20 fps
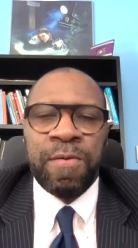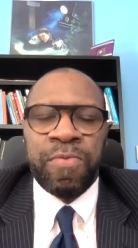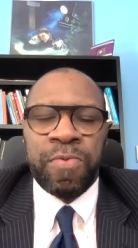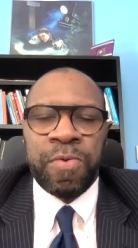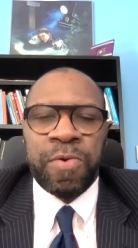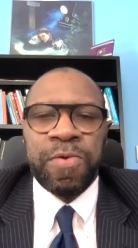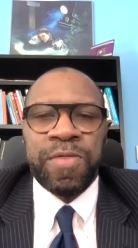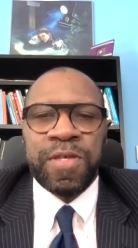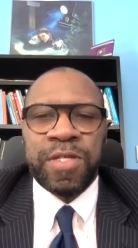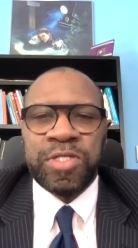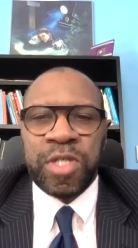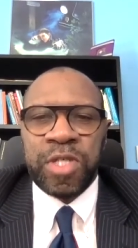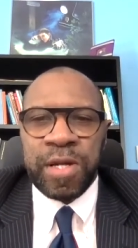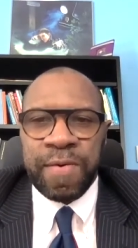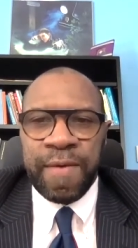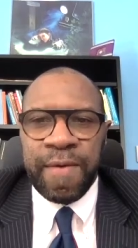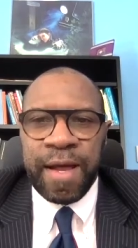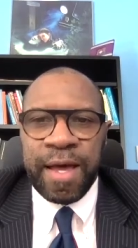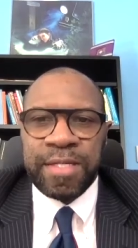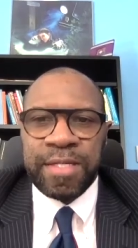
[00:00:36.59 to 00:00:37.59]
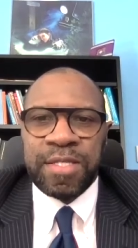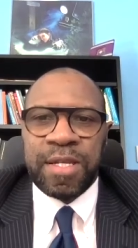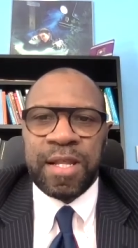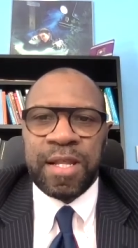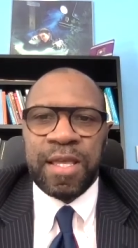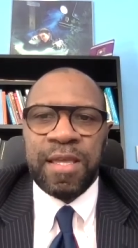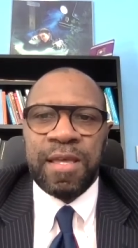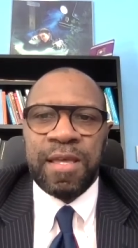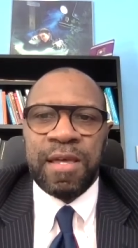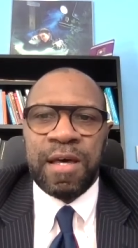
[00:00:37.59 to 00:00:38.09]
through the
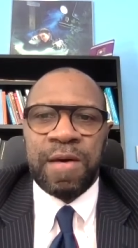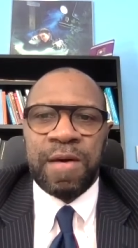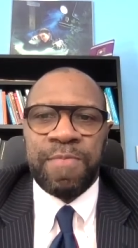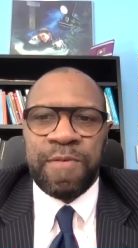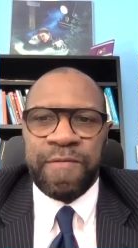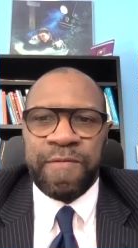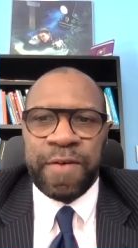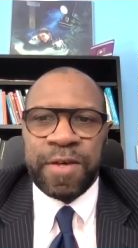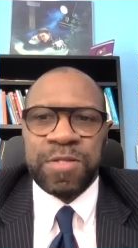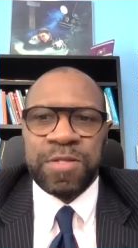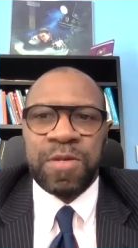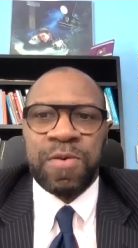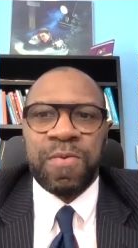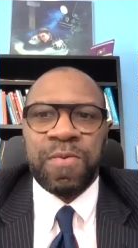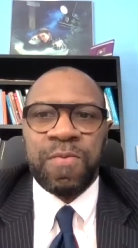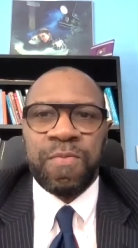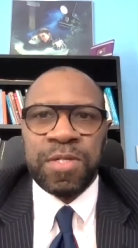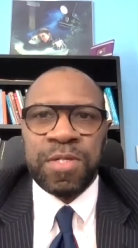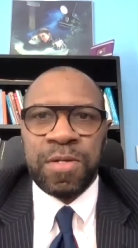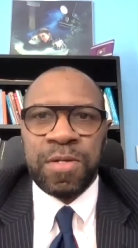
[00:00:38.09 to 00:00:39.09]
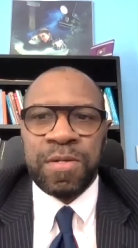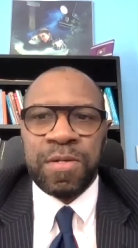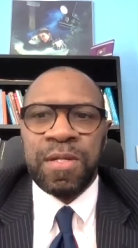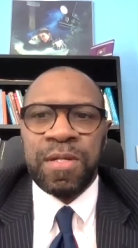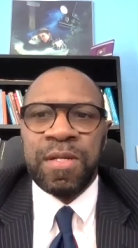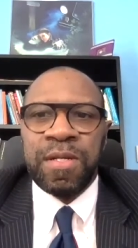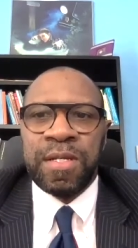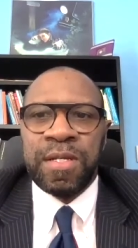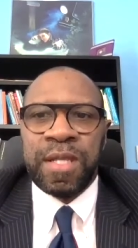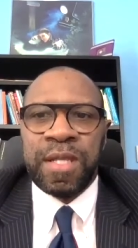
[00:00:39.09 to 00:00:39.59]
generosity of Professor Richard
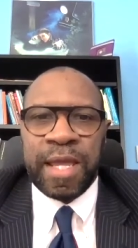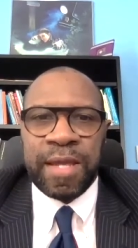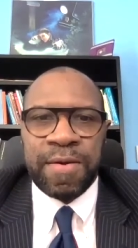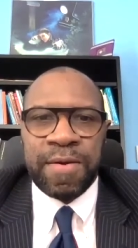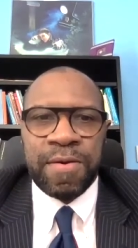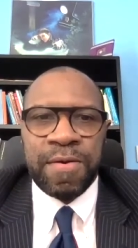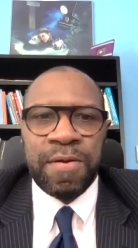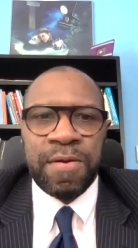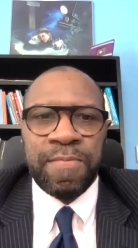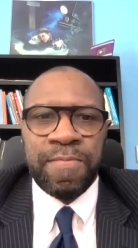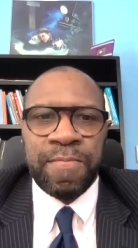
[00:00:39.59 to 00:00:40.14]
Daynard,